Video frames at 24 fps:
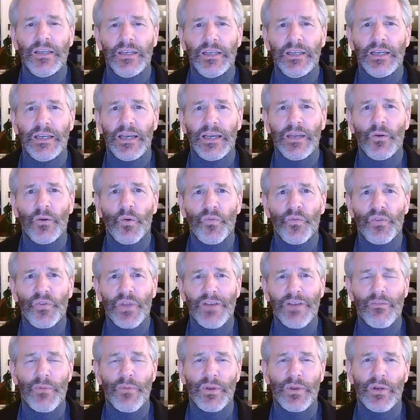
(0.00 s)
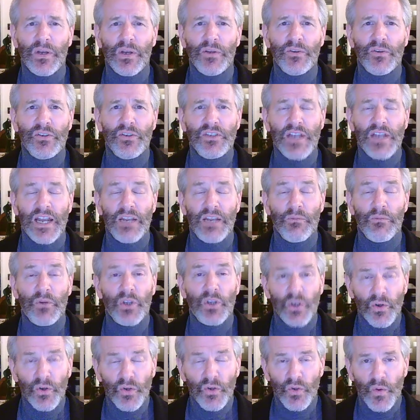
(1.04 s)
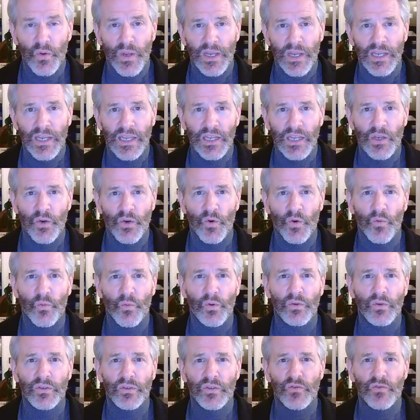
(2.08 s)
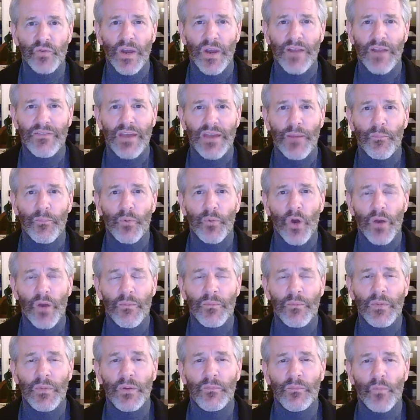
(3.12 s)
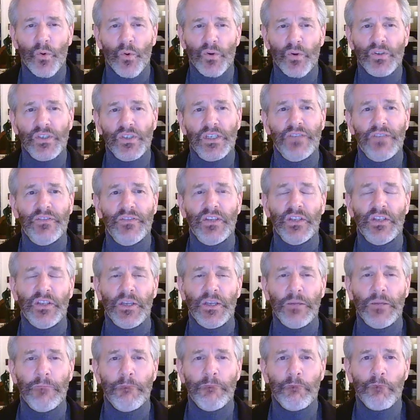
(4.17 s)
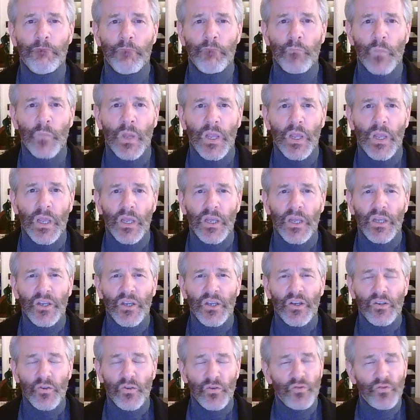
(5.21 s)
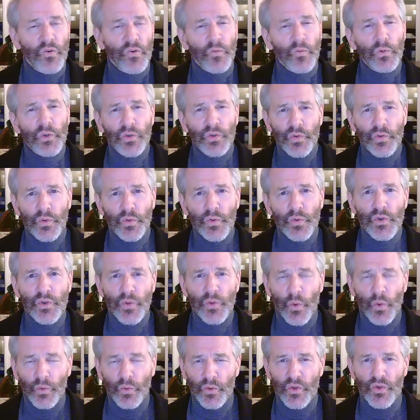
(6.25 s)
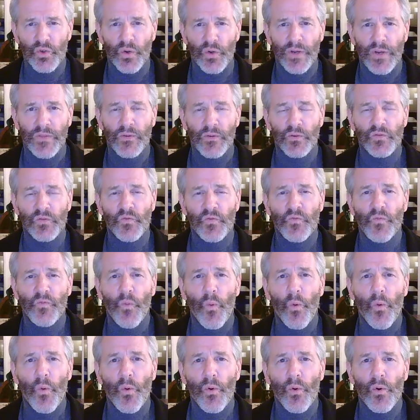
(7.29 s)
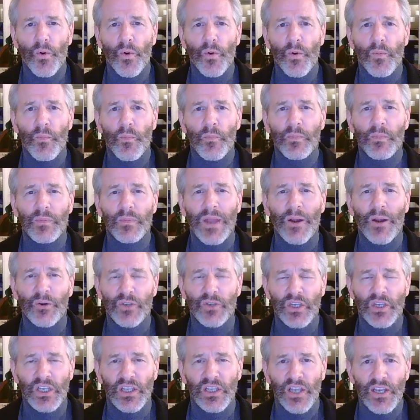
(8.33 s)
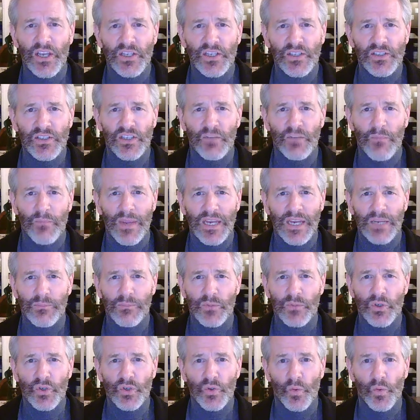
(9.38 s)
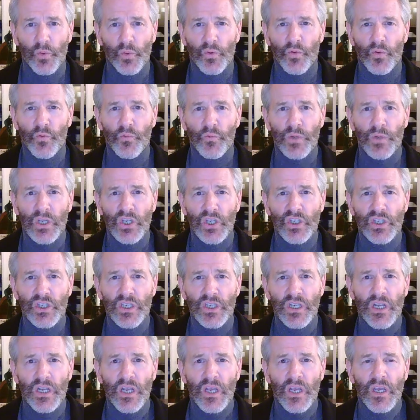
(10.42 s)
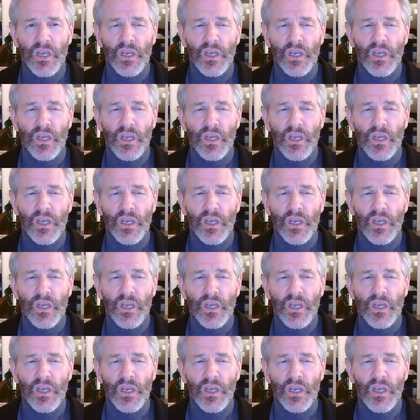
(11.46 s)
And hopefully you'll have a better understanding of what you're doing in your world to drive that problem more significantly. So there's no real true shoulder joint. There's four articulations that make up the shoulder region.